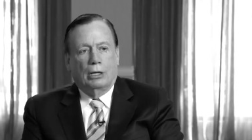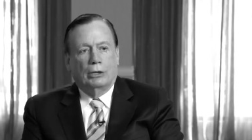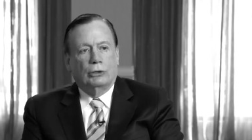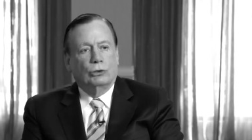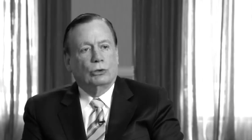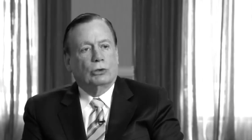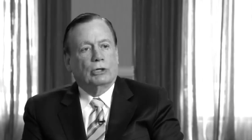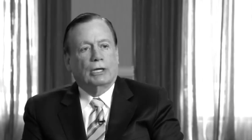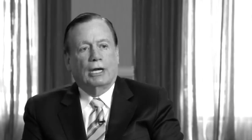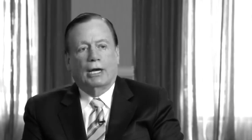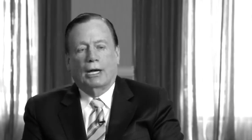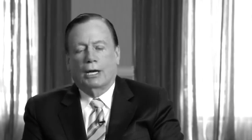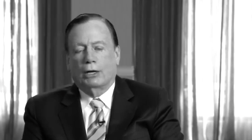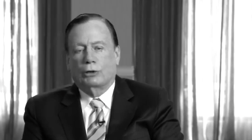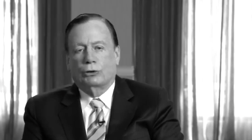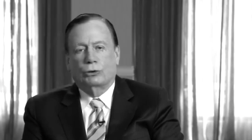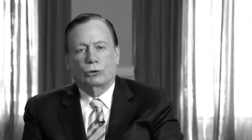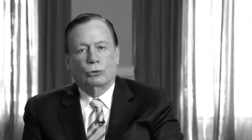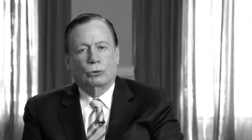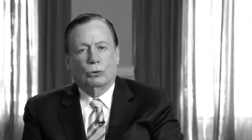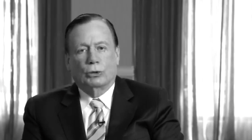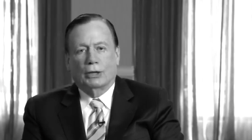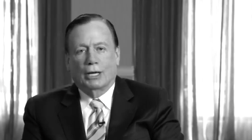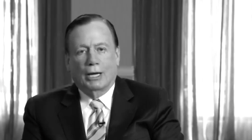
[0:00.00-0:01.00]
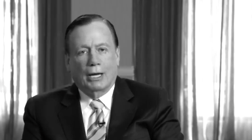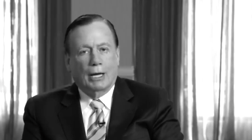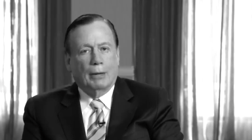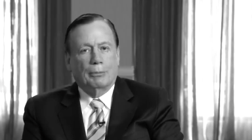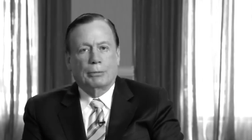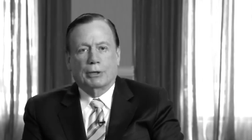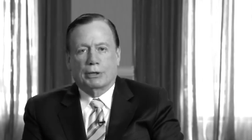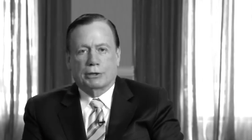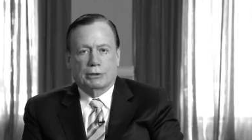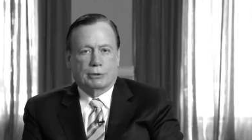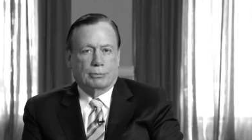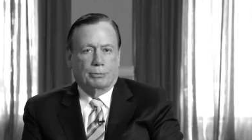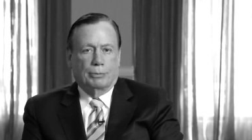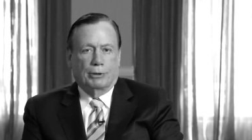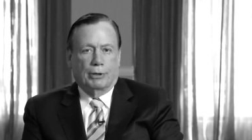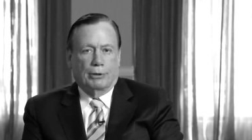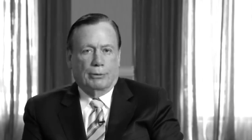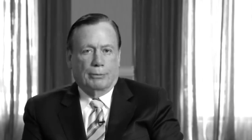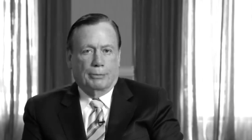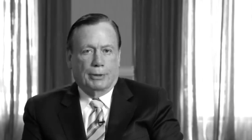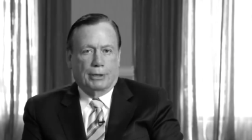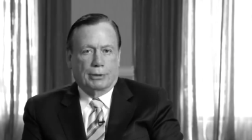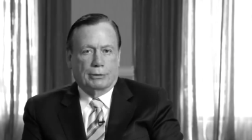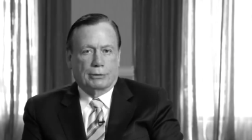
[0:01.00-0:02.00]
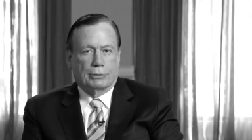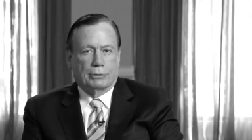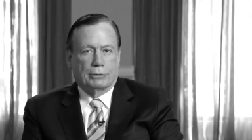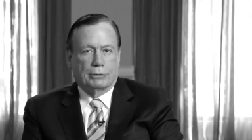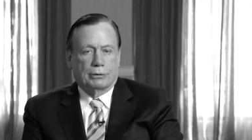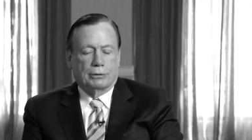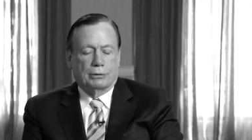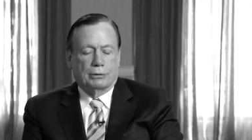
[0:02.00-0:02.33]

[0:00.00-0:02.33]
You can't do lab experiments.